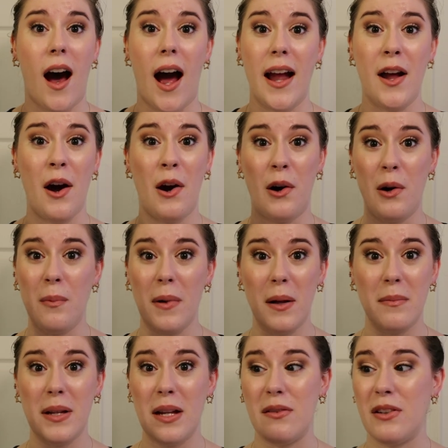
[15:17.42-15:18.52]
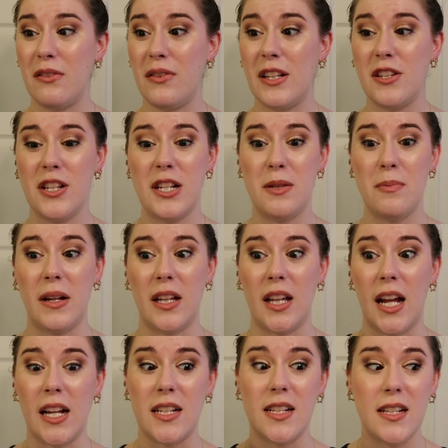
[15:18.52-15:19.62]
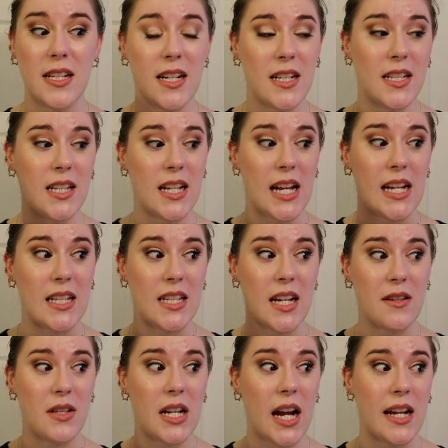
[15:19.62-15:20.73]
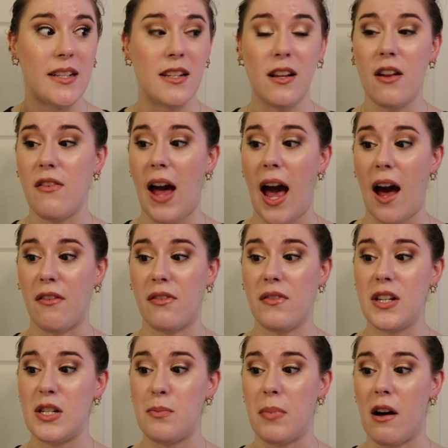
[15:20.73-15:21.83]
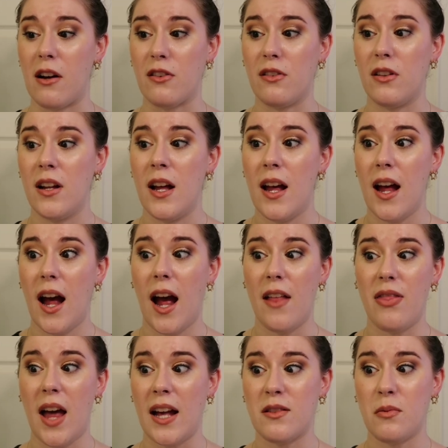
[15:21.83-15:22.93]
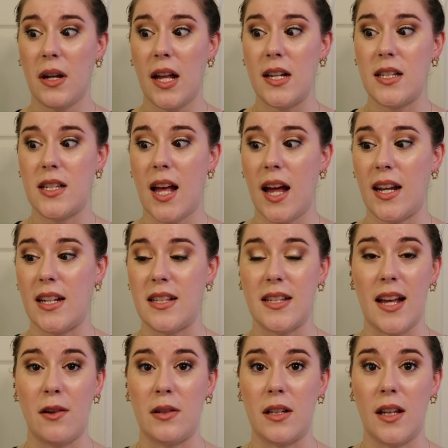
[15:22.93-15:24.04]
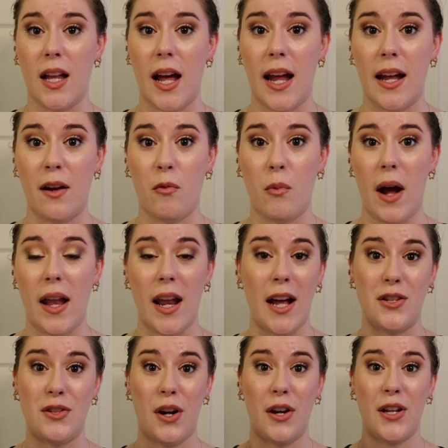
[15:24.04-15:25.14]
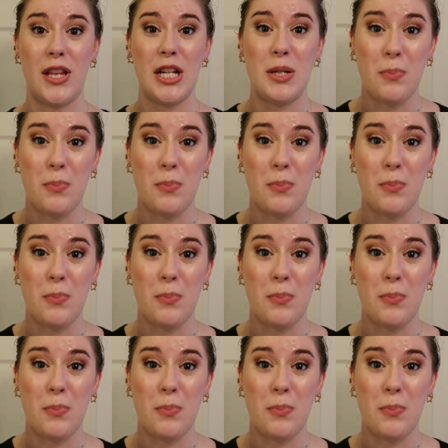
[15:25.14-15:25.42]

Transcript: I hope I'll be able to finish this, but like seriously, it sounds like I still have half of this bottle and that's what I said it sounded like when I started